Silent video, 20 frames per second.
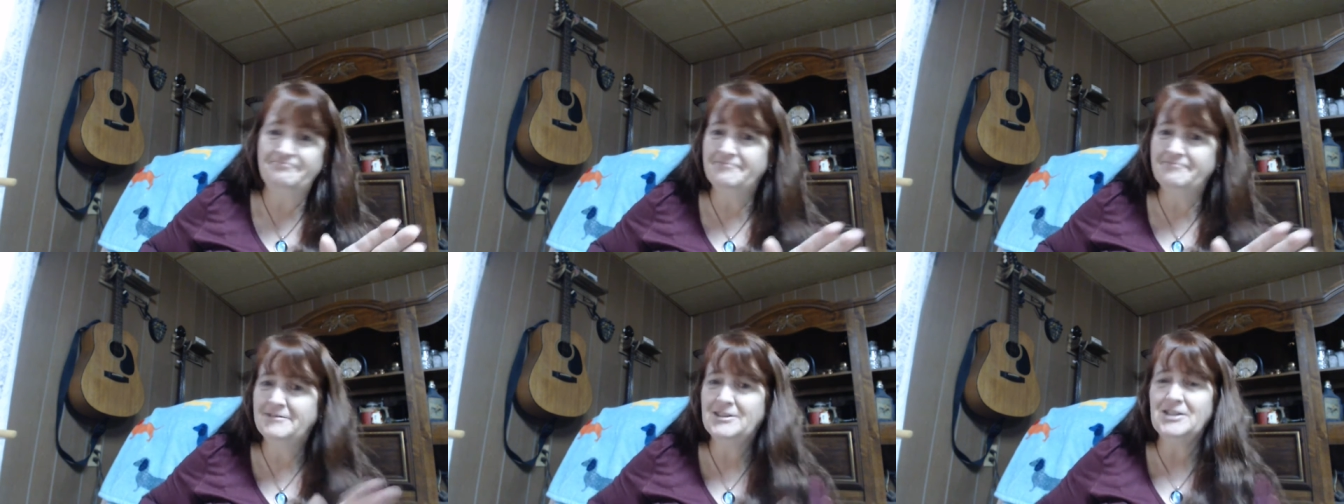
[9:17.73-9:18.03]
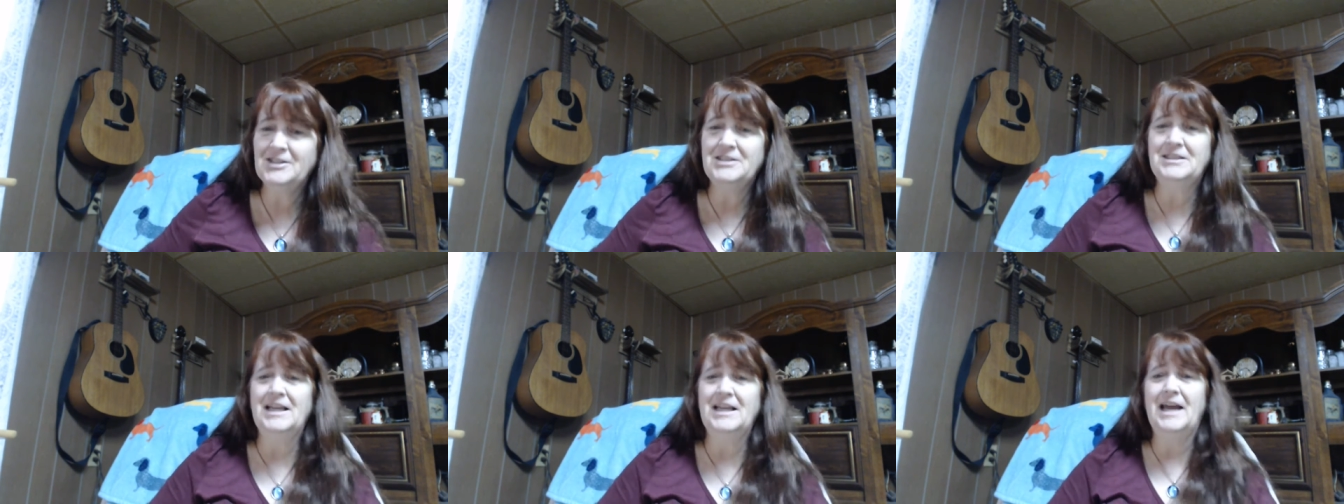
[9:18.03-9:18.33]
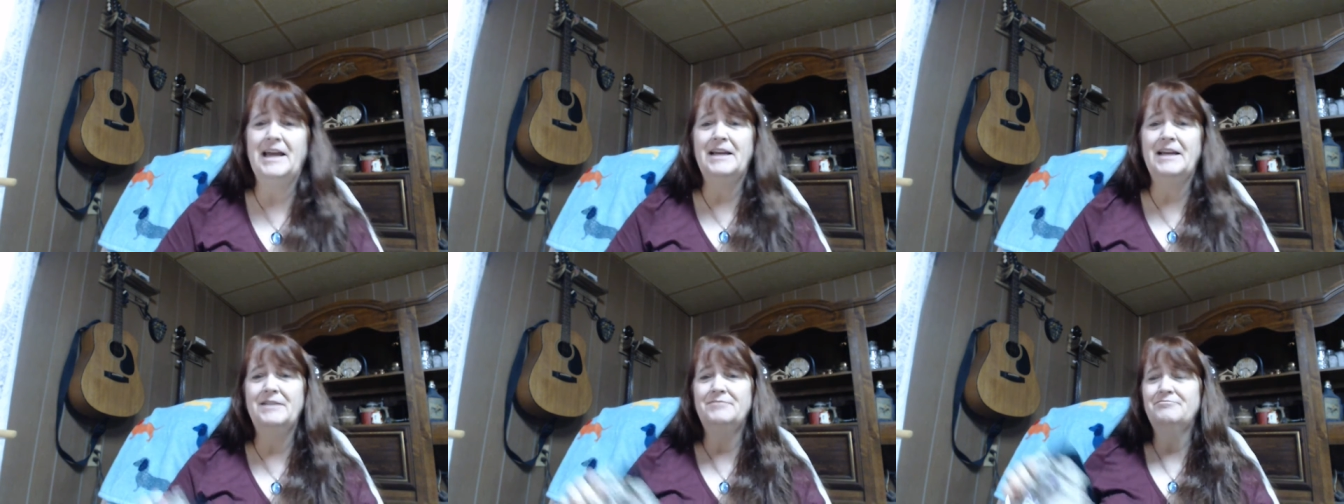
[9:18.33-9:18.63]
Just
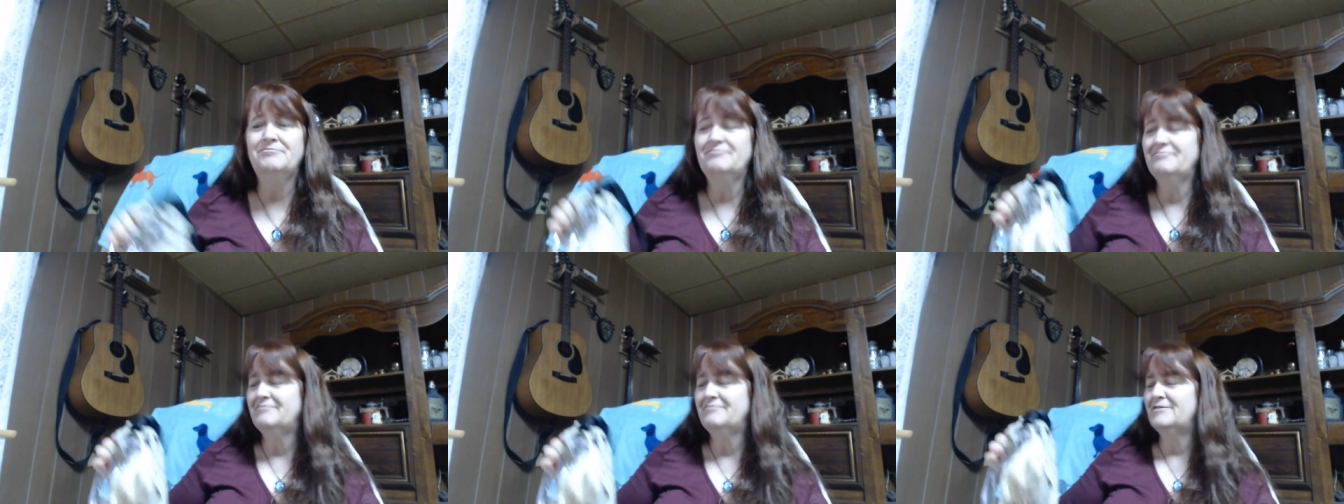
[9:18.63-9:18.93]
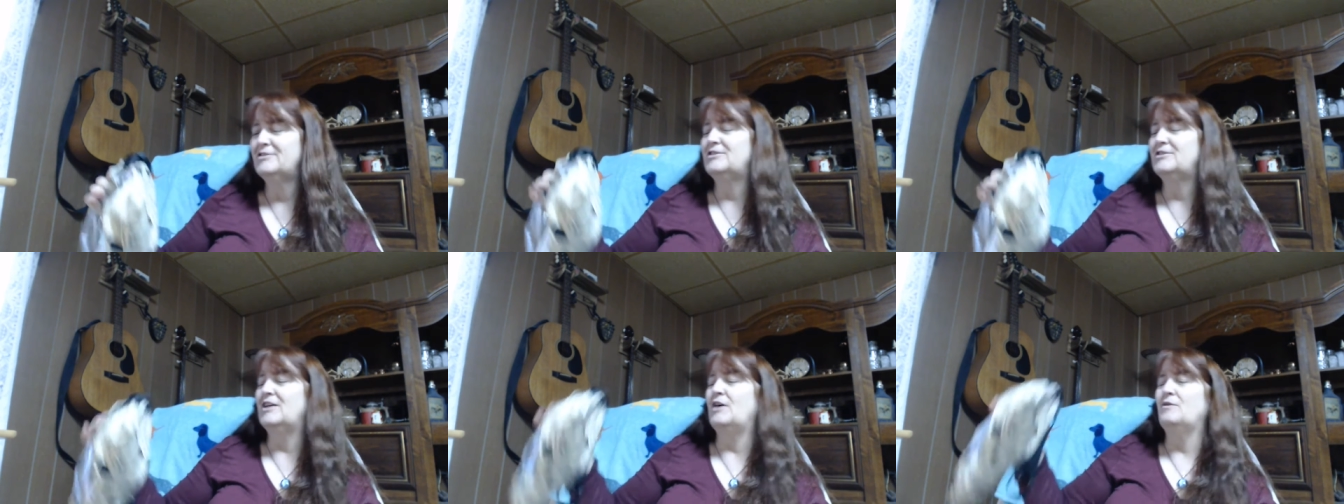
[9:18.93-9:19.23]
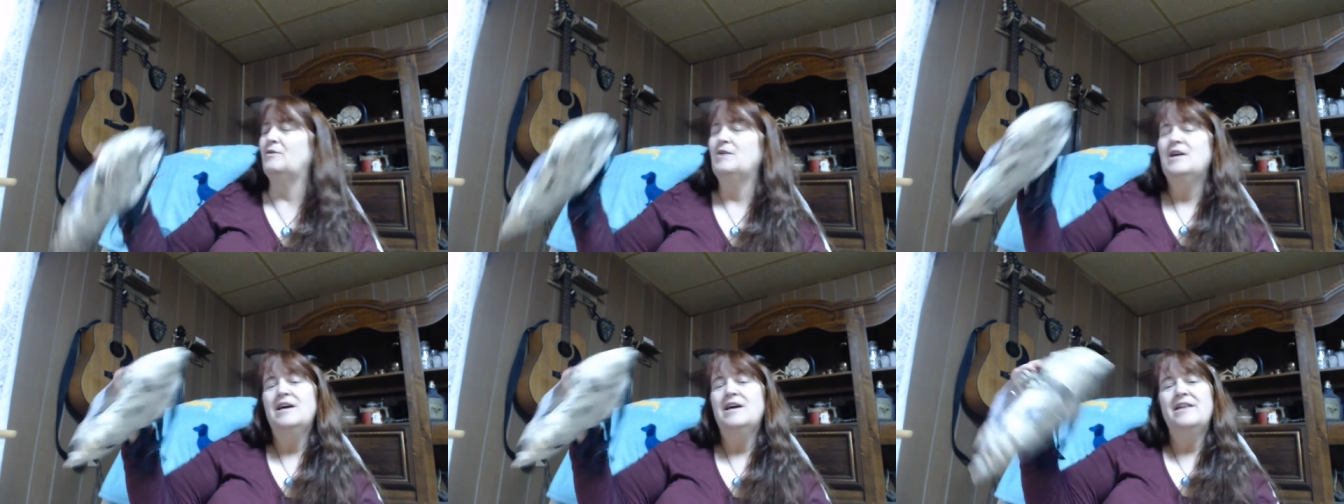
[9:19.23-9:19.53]
saying. So
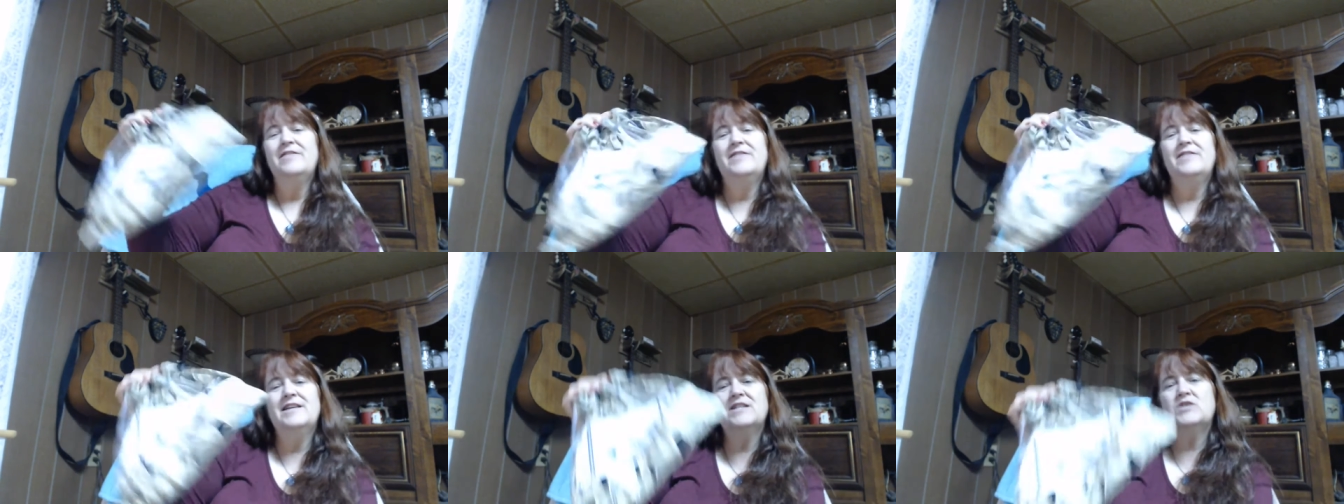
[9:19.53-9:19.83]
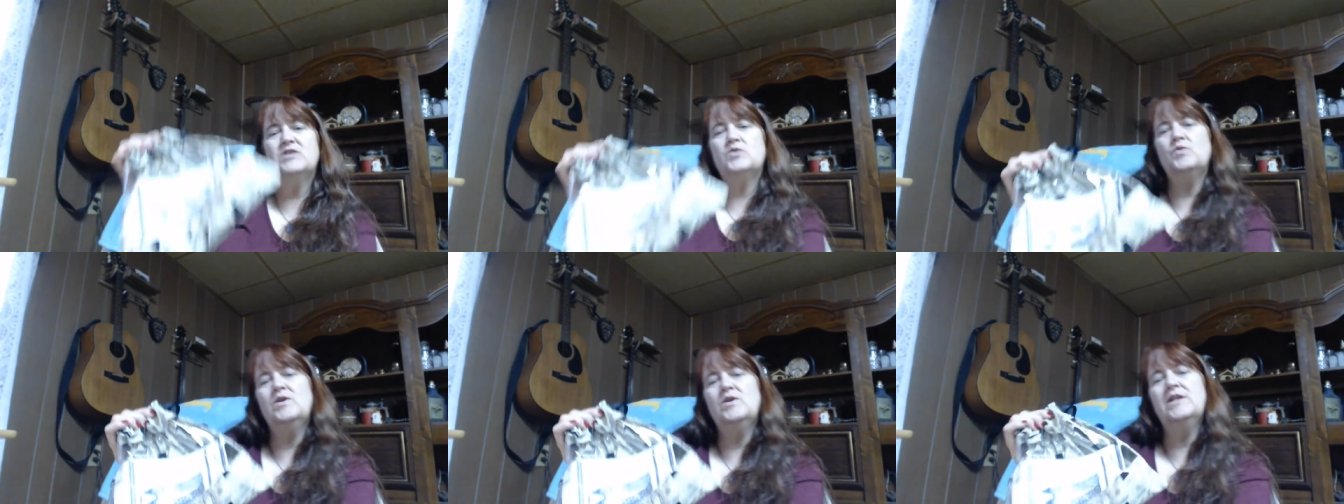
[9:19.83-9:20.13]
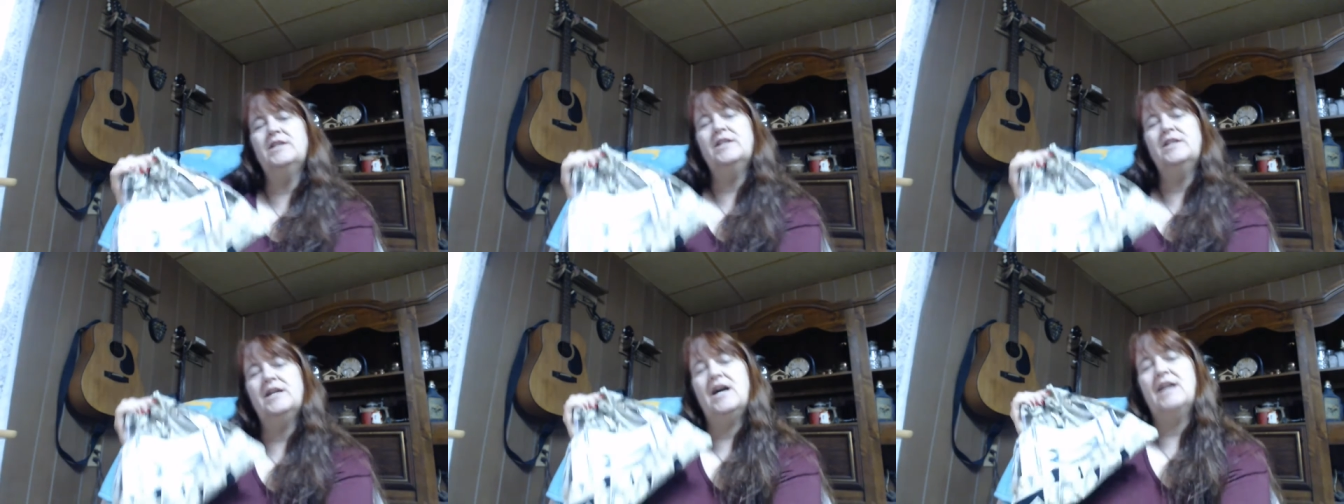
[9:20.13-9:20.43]
this
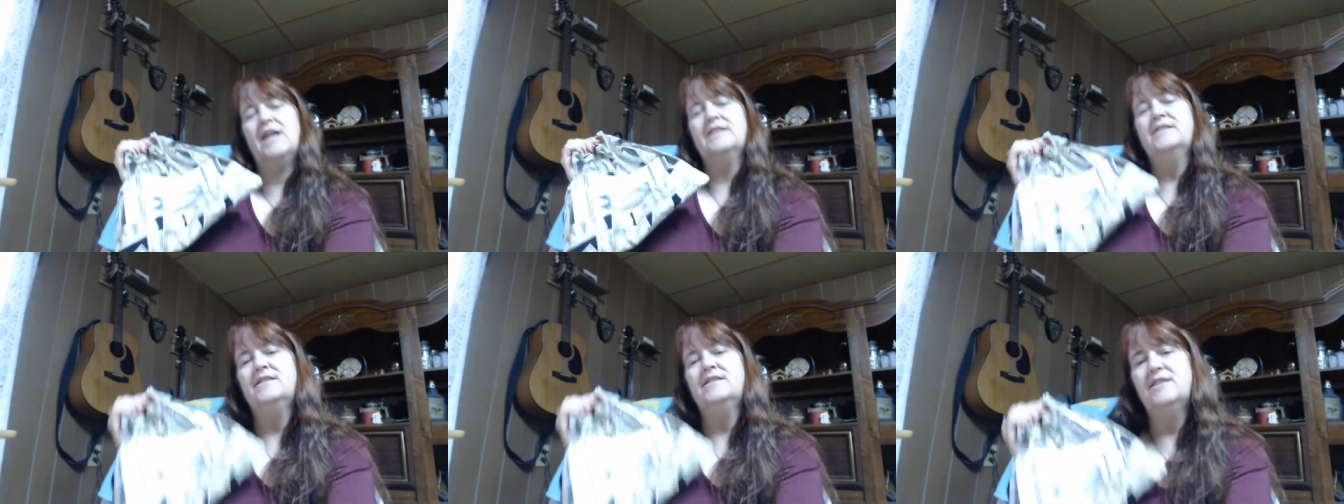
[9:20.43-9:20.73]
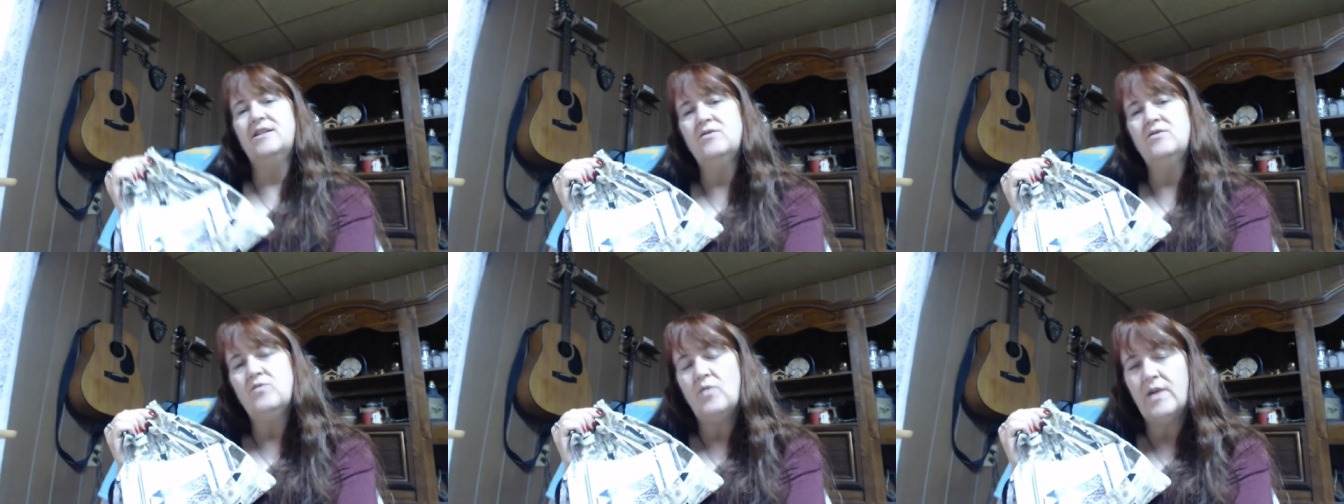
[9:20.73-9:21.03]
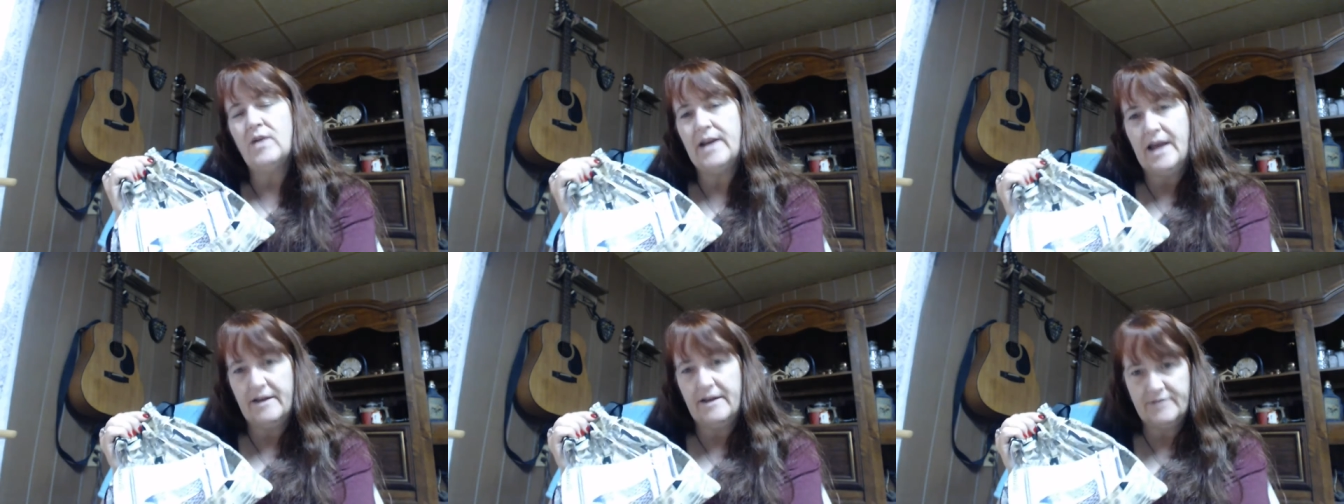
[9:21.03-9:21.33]
one, I didn't
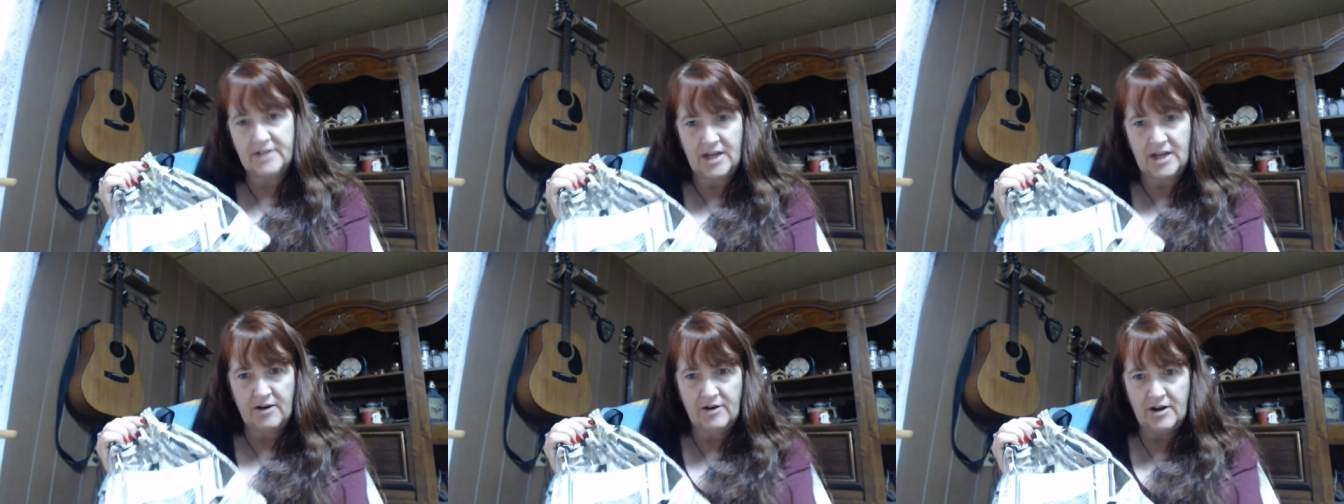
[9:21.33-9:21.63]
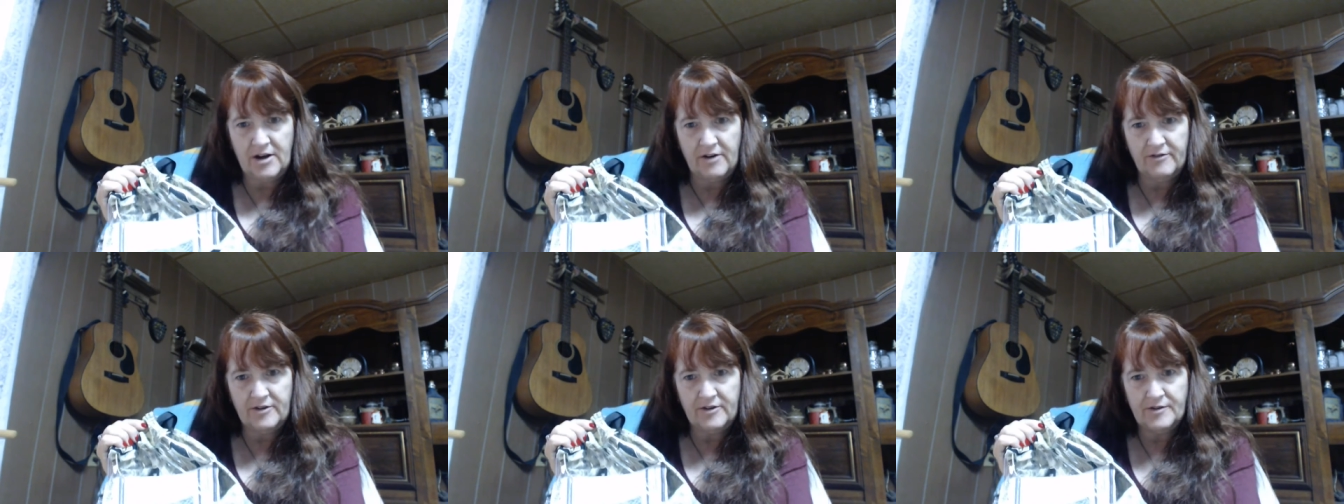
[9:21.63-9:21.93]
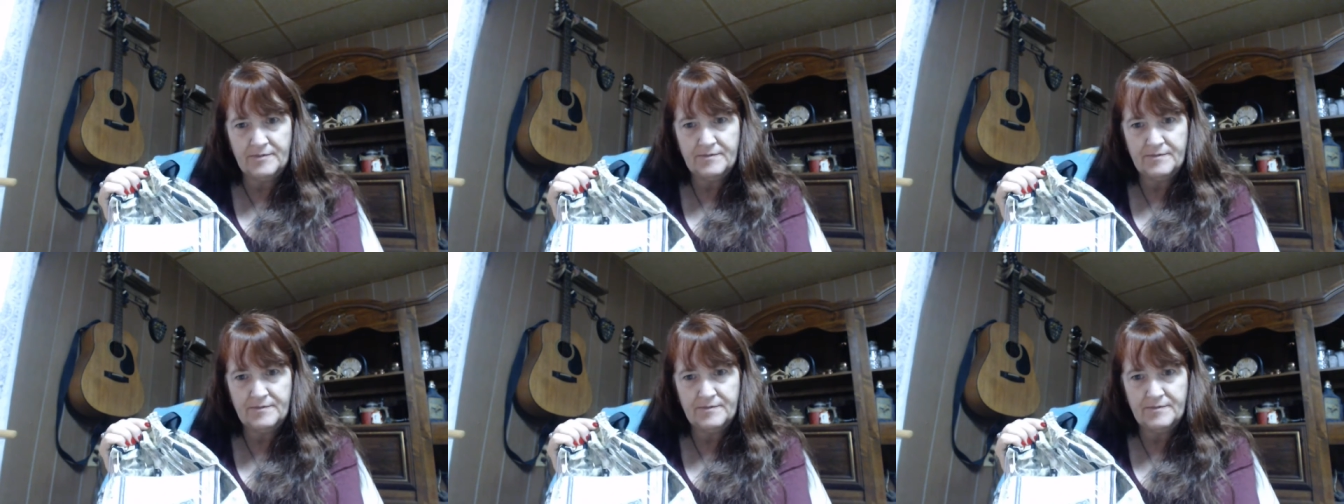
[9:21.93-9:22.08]
want to have to carry over,